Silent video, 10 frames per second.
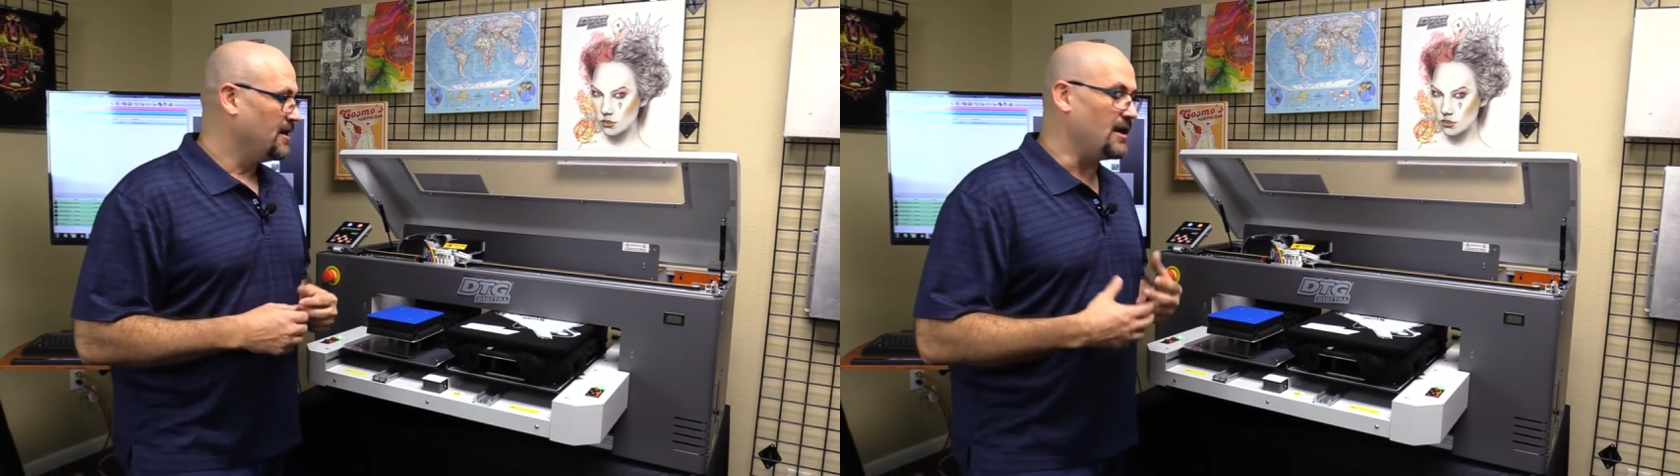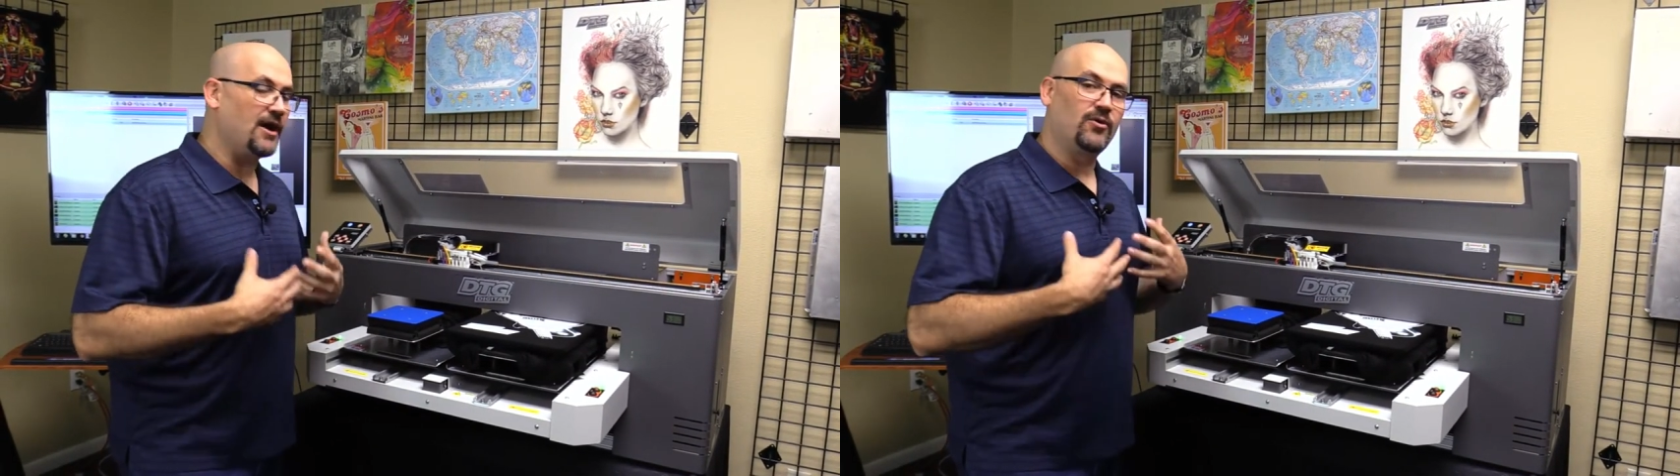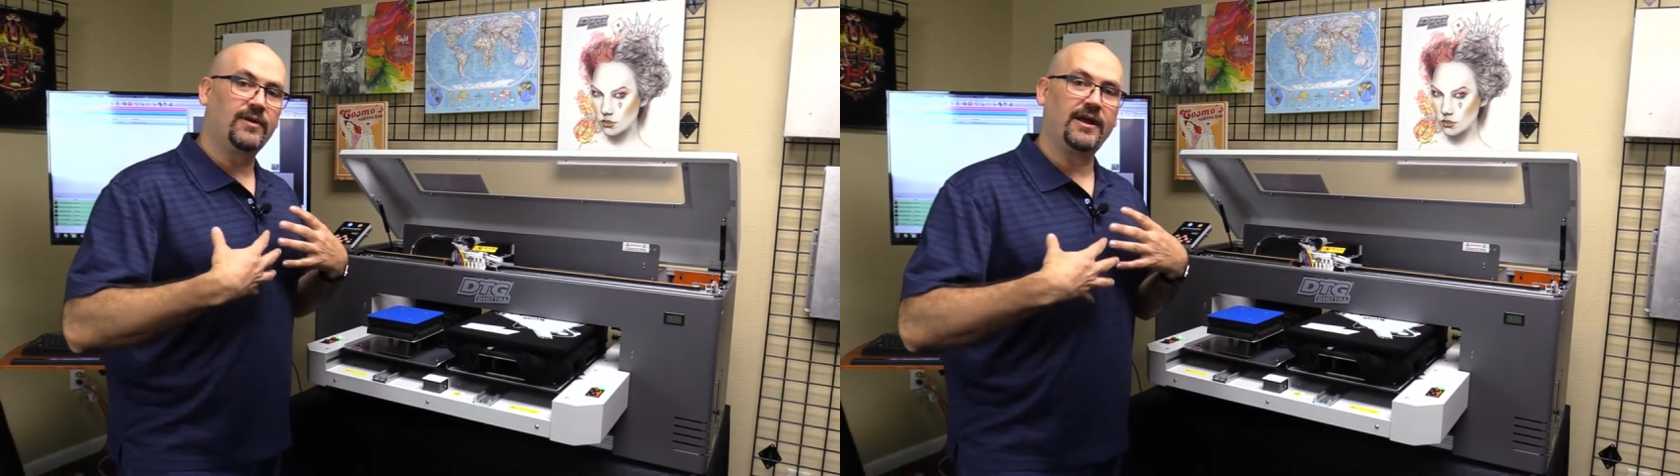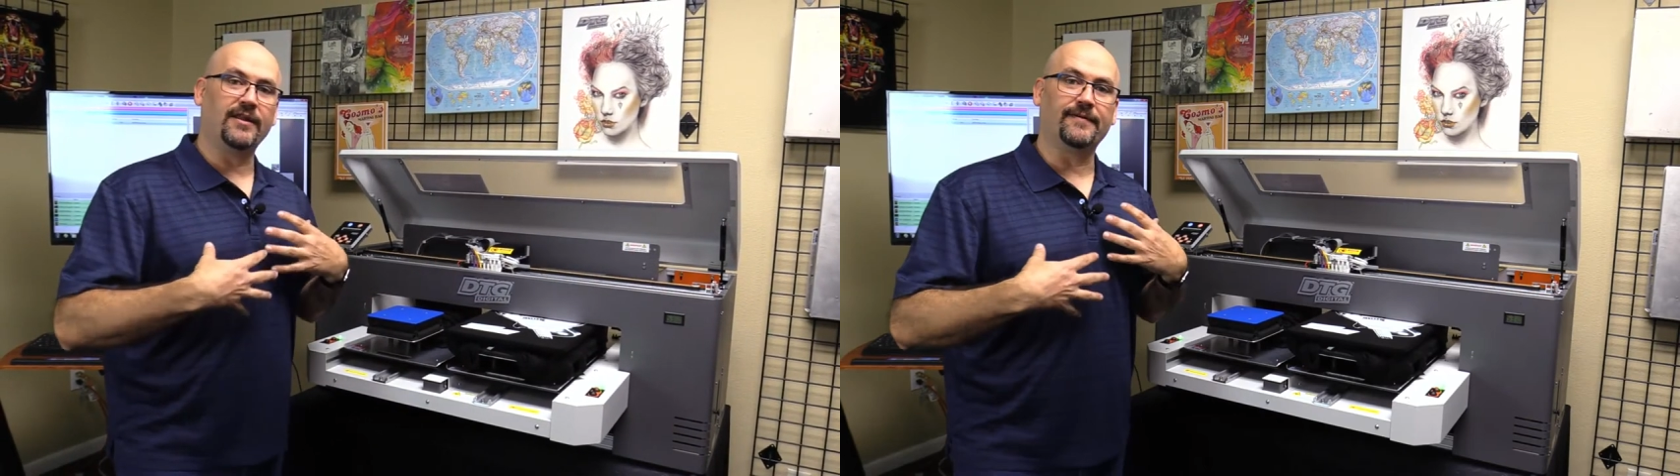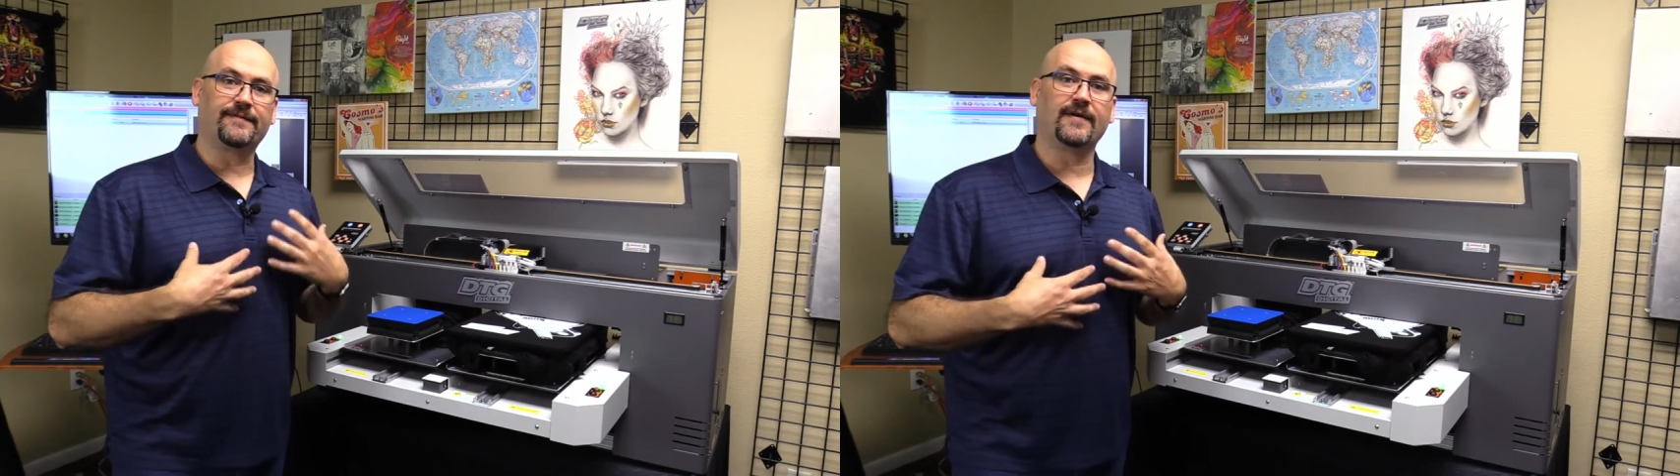Not only on
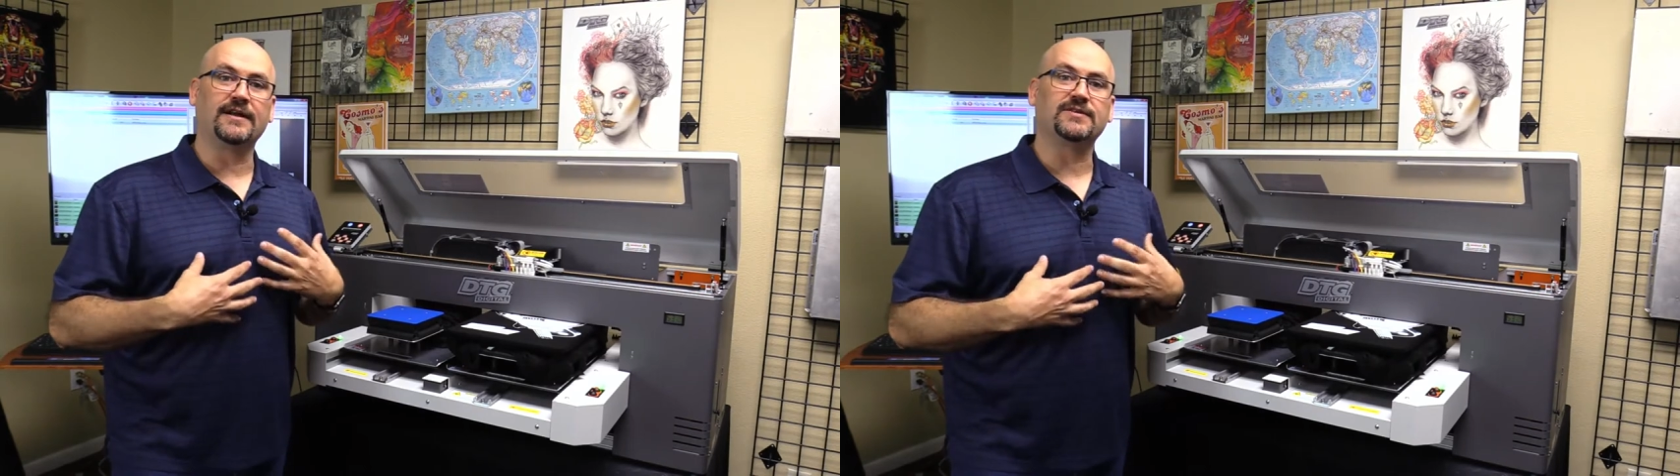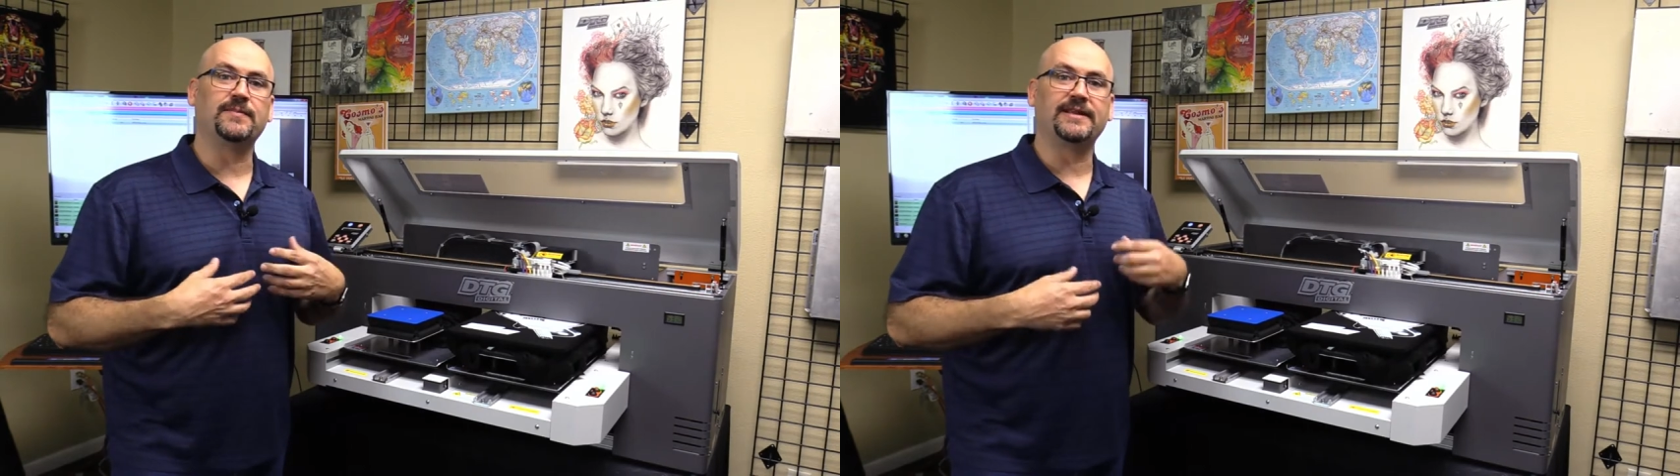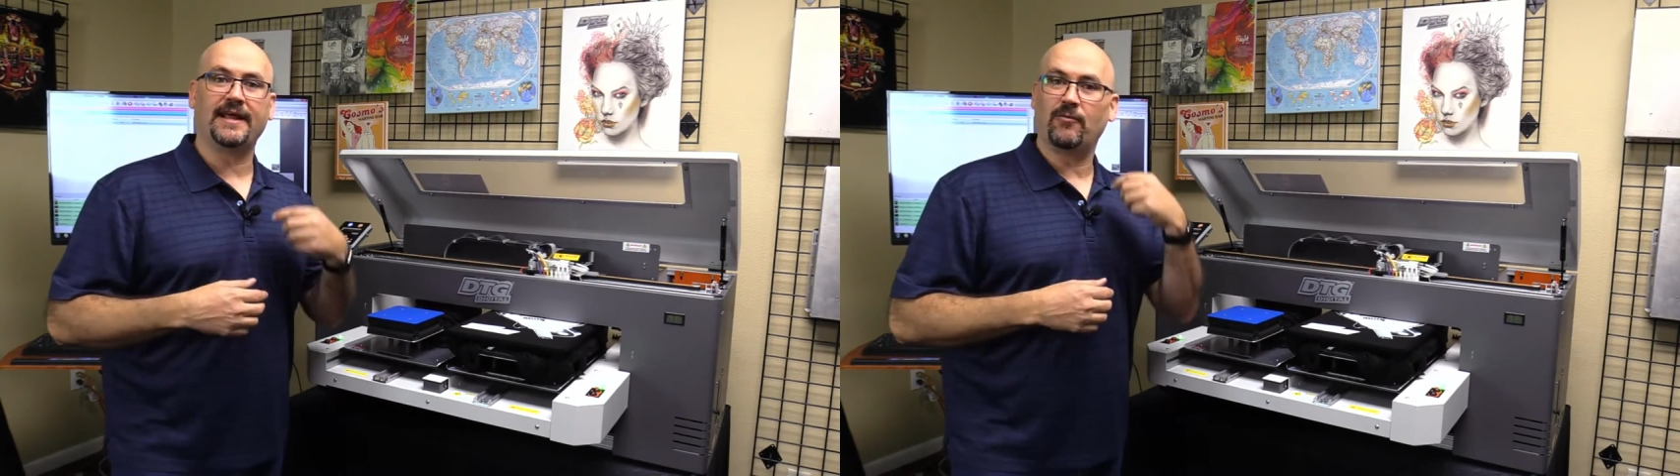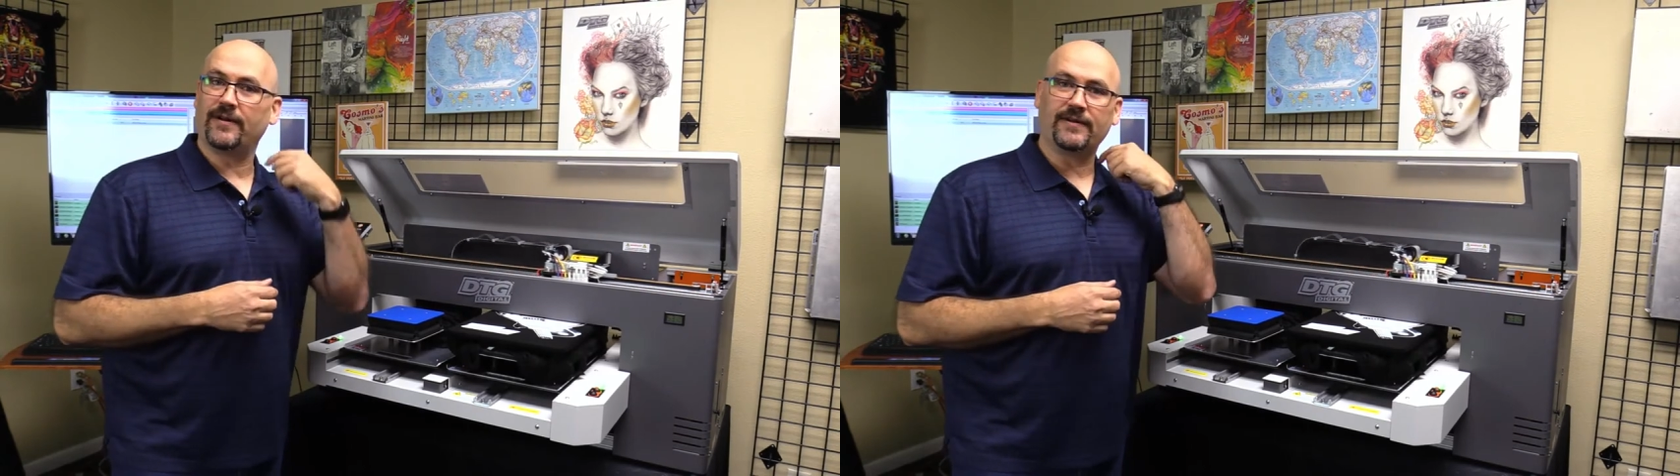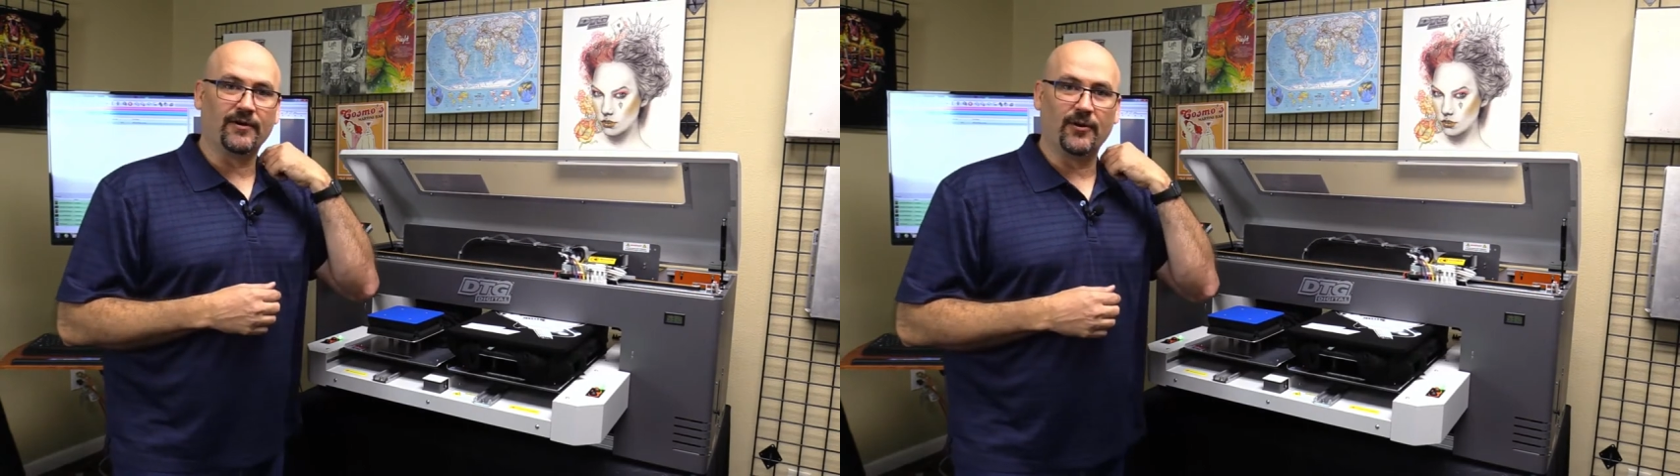the fronts, but they want their